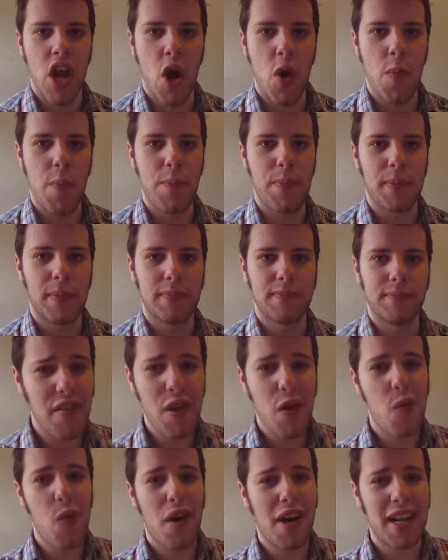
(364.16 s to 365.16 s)
Nope. I
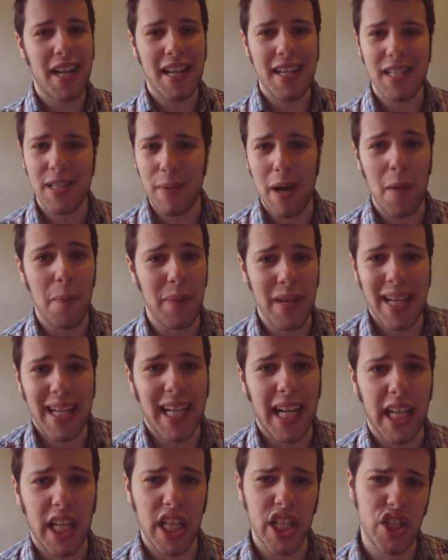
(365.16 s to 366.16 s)
don't know what it is about
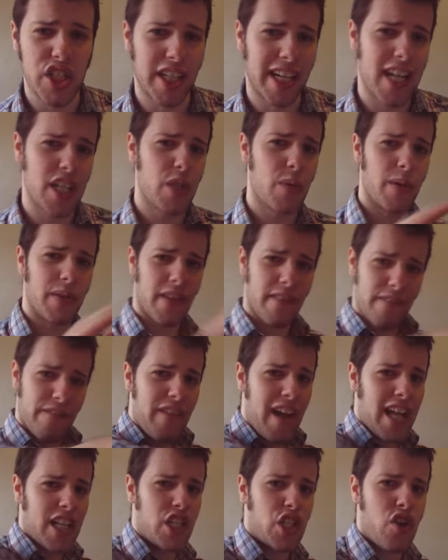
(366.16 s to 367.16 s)
being English that gets you on the
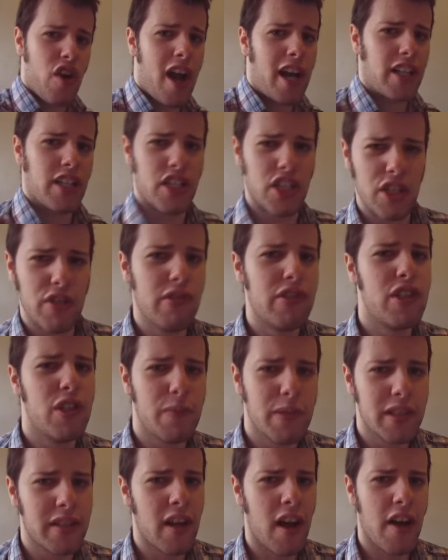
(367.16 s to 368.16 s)
fast track to
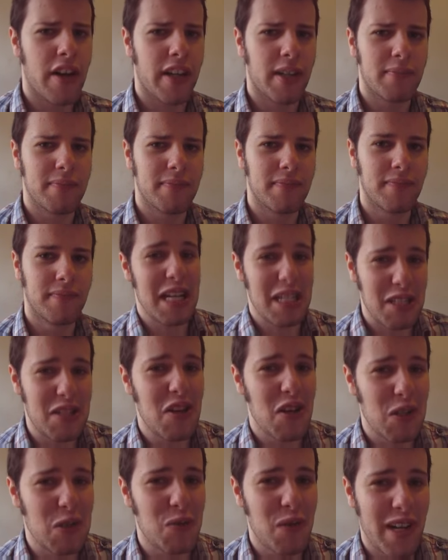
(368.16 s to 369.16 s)
YouTube stardom, but
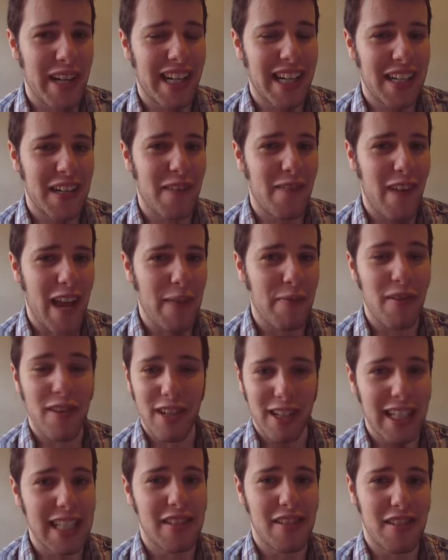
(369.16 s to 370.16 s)
it does work in your
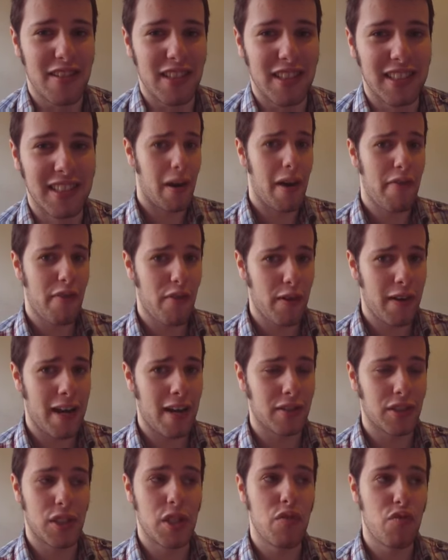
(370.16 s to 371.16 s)
favour a little. So everyone
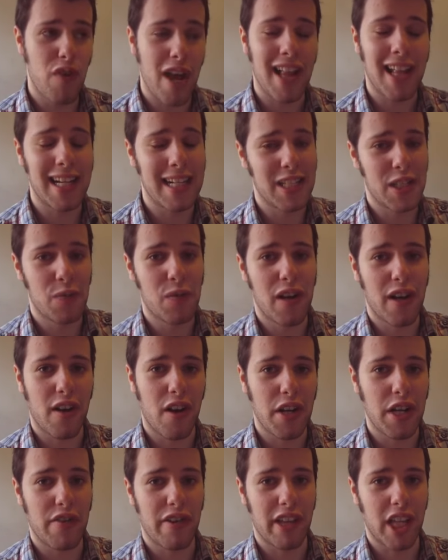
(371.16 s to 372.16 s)
else, you really need to
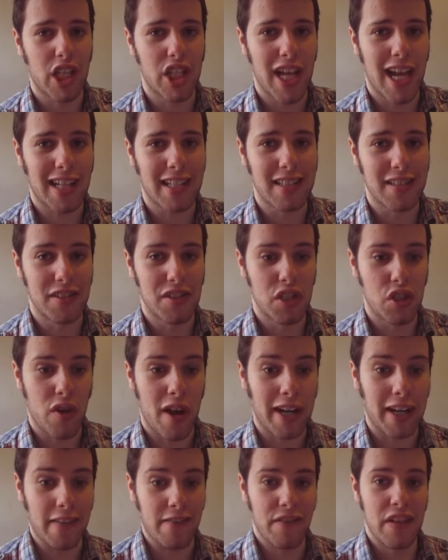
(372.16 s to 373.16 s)
work on your English accents to
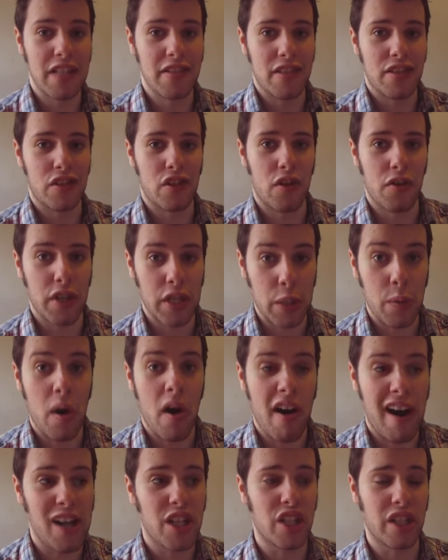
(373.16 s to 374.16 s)
try and convince us all that
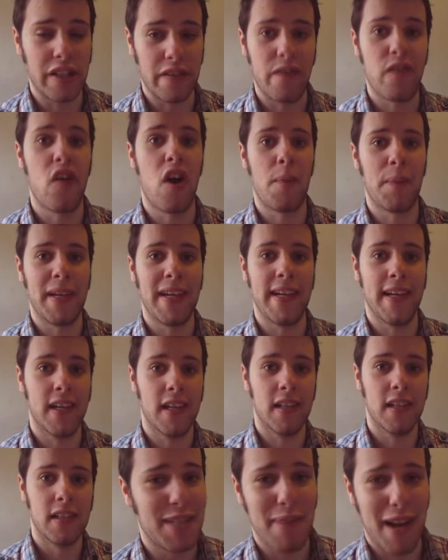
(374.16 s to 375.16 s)
you are actually from
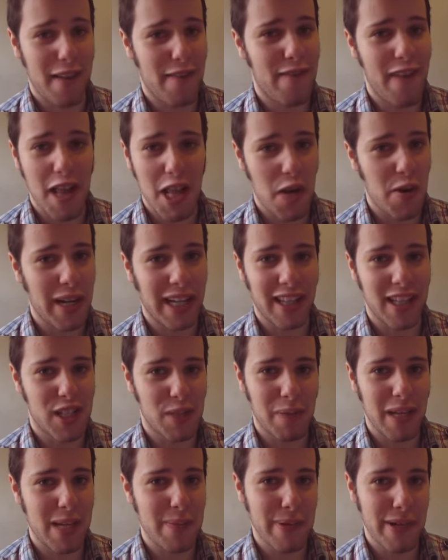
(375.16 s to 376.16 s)
here. And my fellow
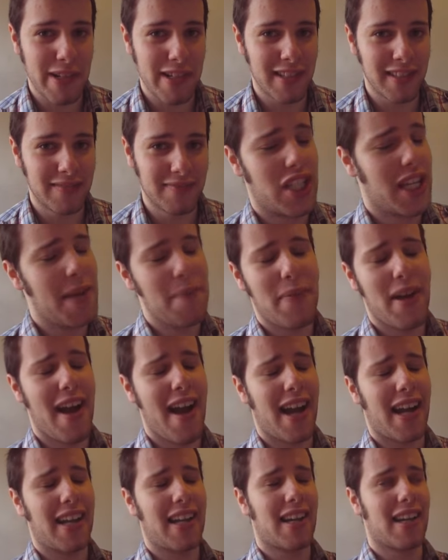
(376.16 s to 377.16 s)
English people, sit
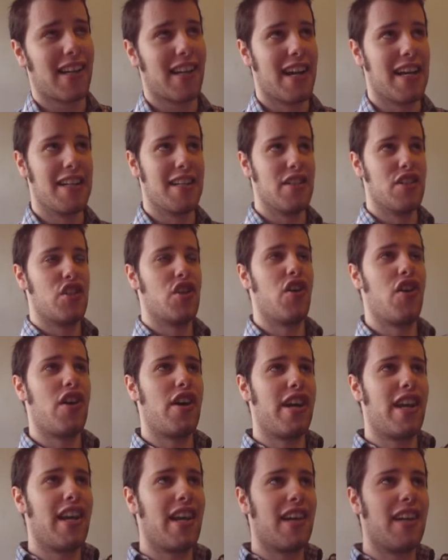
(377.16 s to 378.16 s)
back and
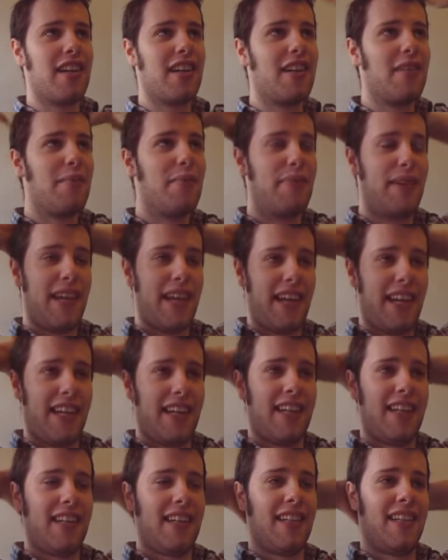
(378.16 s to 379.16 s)
enjoy
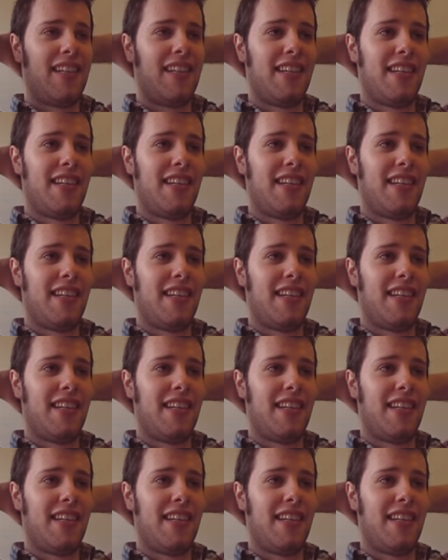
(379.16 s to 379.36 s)
being